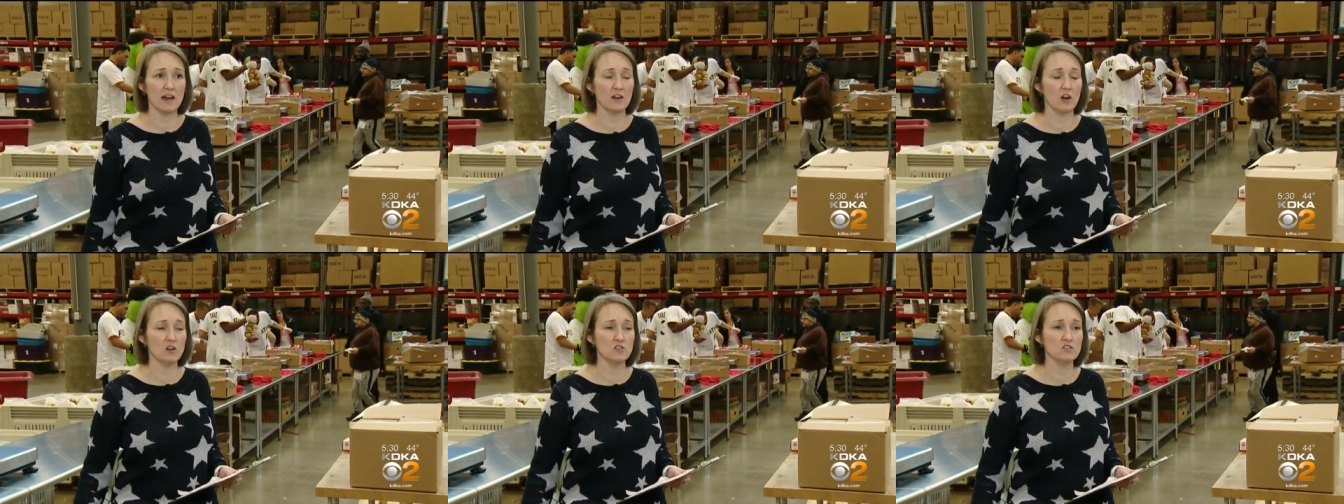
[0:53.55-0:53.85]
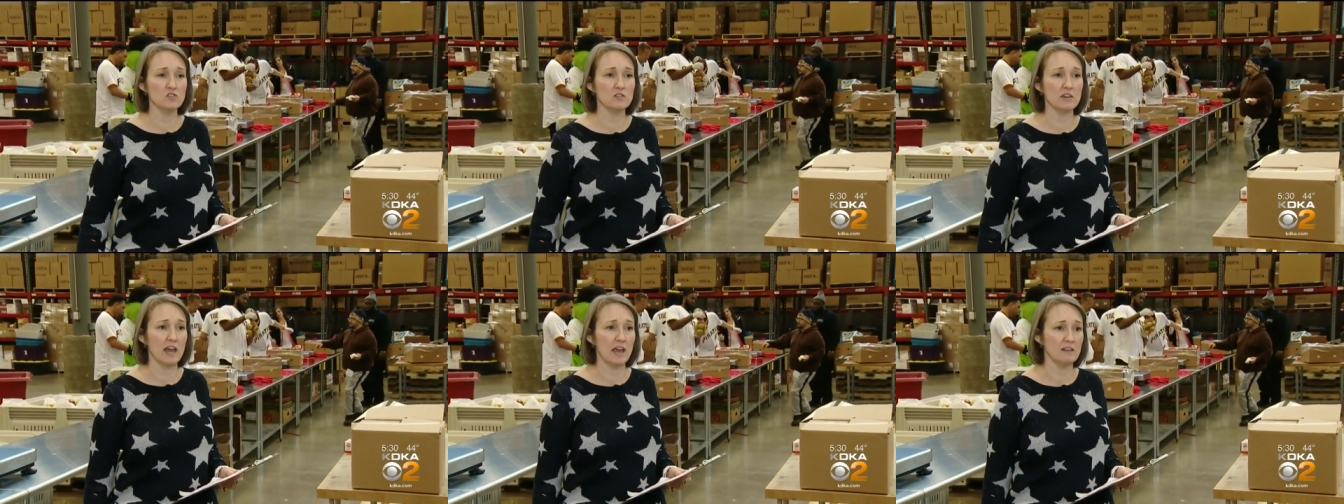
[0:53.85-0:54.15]
at our
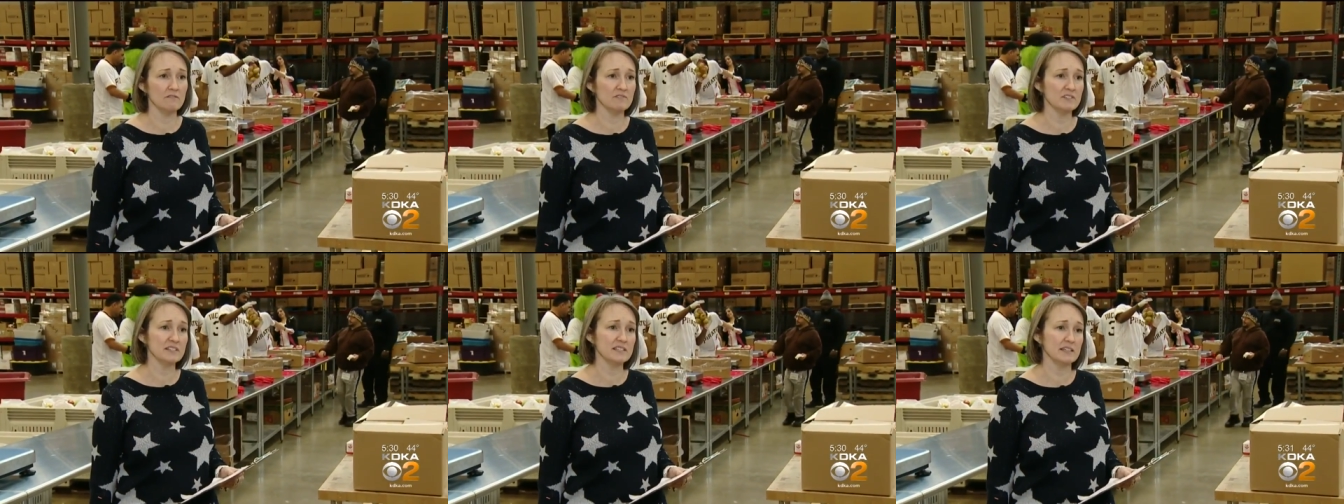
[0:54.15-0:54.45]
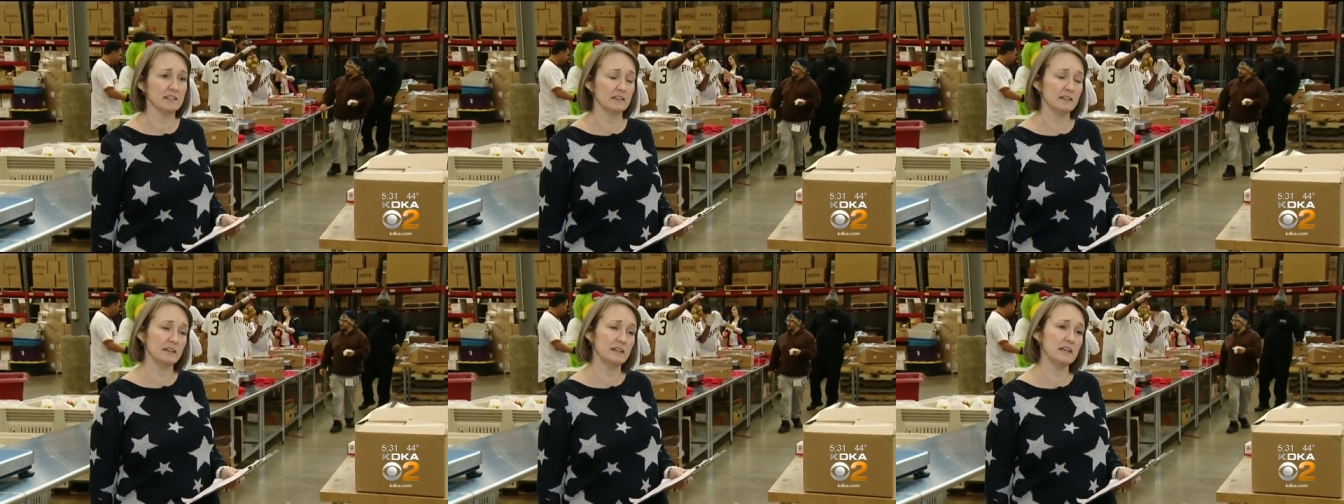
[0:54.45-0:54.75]
Duquesne
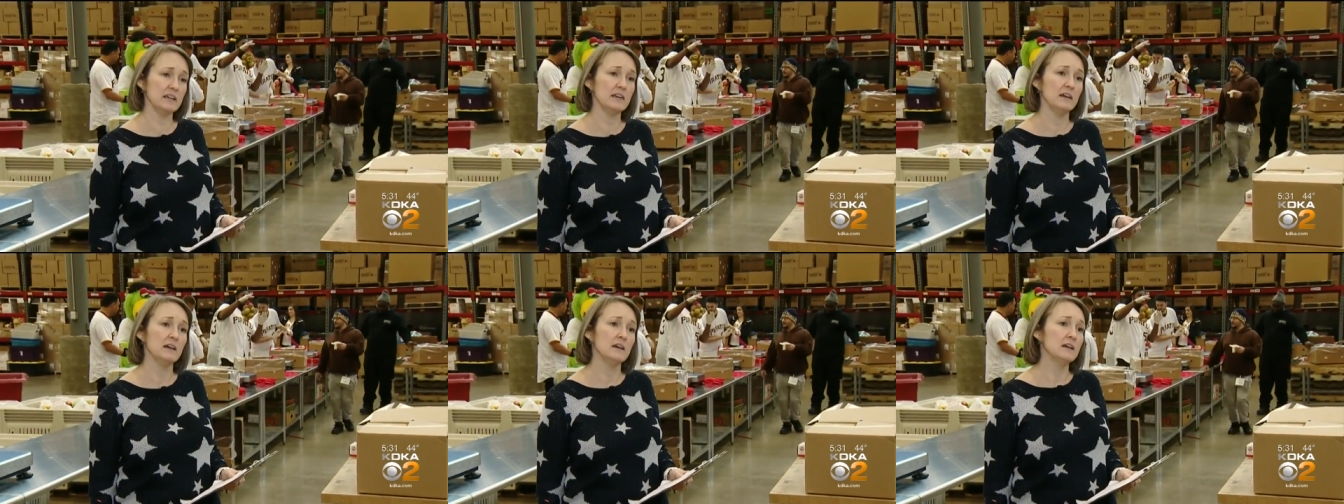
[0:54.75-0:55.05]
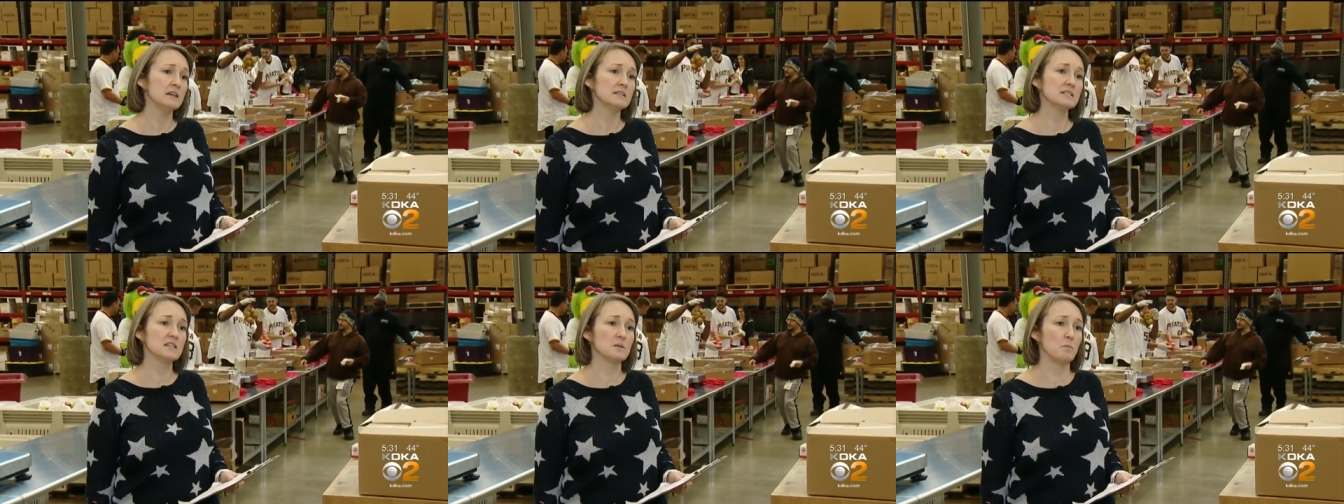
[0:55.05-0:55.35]
facility
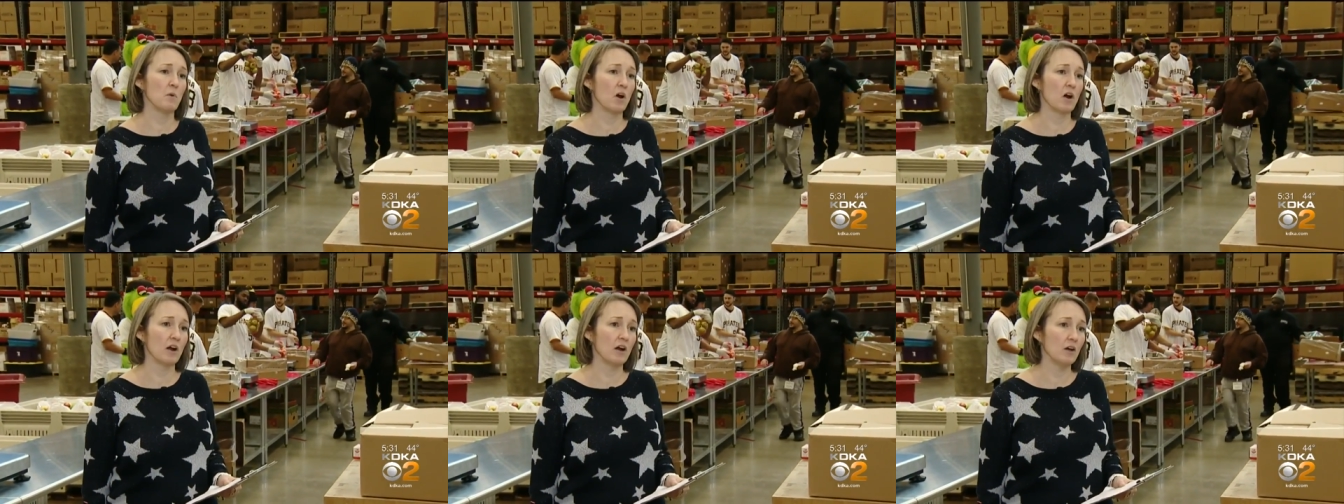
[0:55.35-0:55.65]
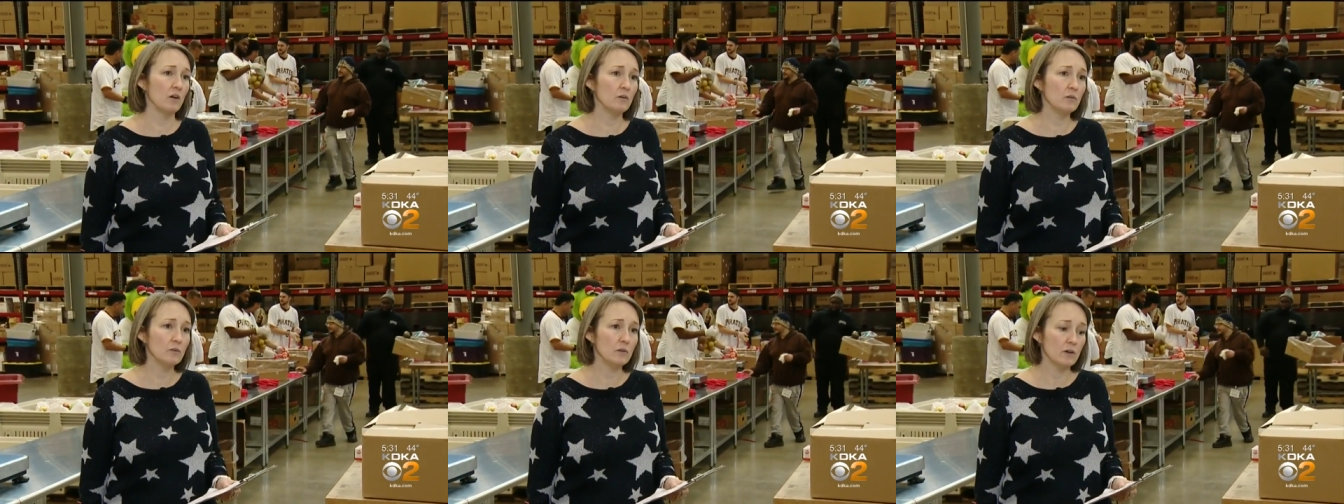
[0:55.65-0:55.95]

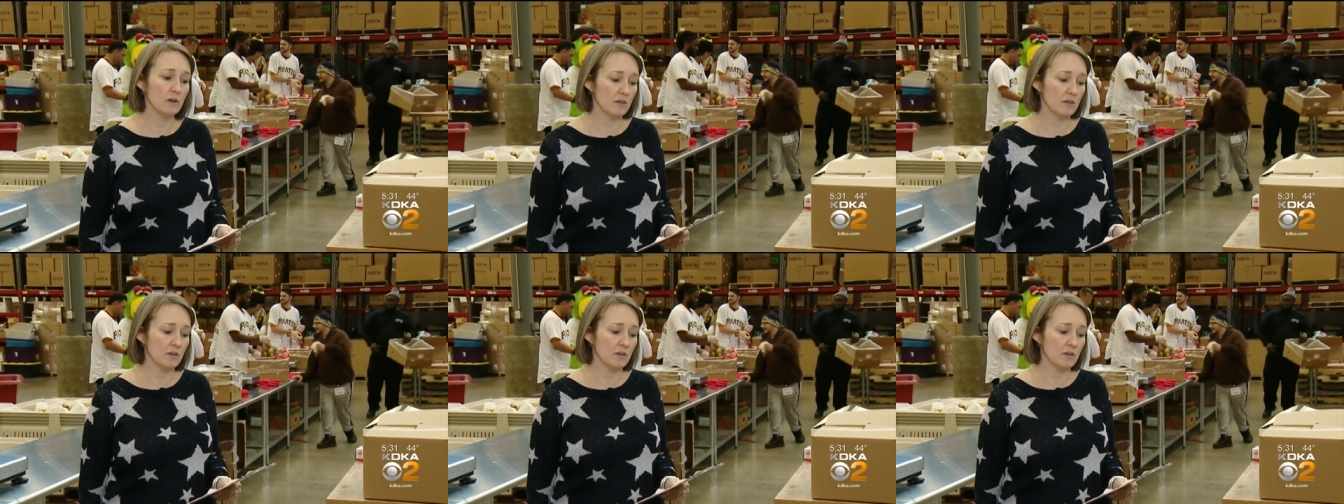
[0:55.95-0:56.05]
tomorrow,